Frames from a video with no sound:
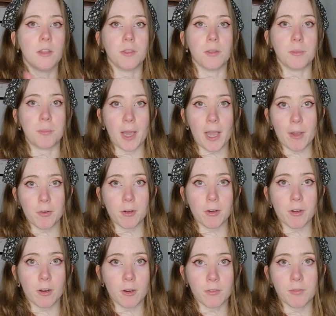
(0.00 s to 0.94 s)
The
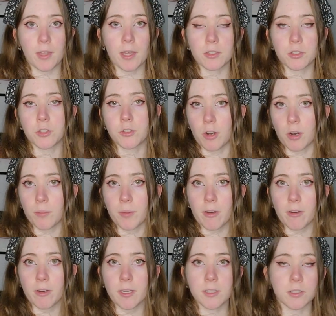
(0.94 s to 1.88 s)
power of that
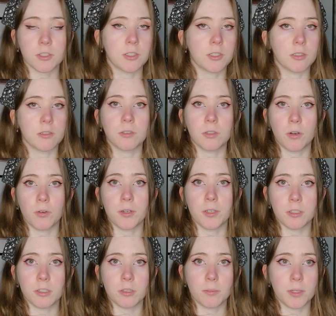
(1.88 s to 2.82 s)
strawberry is still
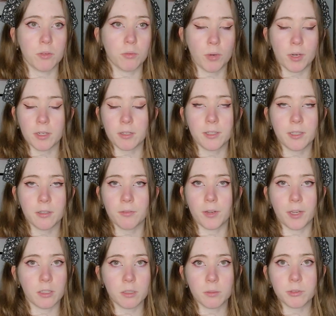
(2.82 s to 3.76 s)
going to be readily
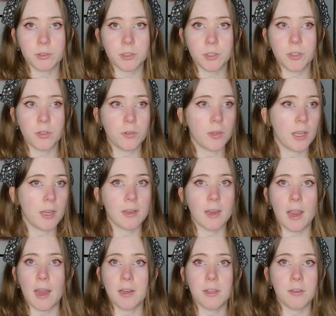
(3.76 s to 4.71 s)
available to you in
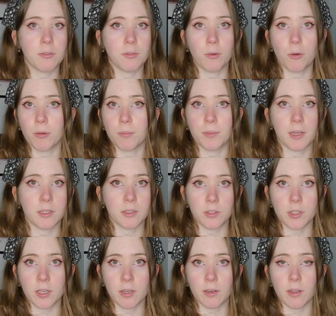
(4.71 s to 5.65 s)
any form that
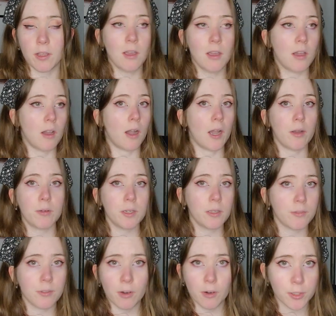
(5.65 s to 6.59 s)
it's in. I would
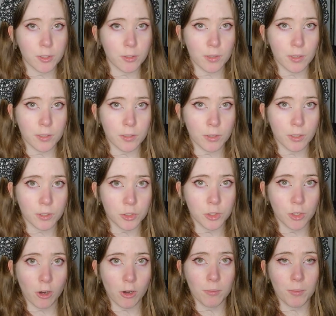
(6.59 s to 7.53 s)
even argue that you could
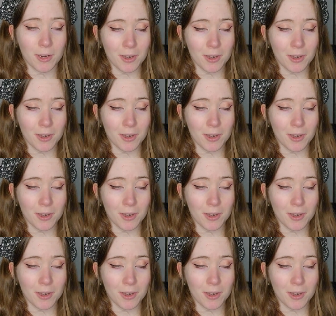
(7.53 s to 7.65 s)
charm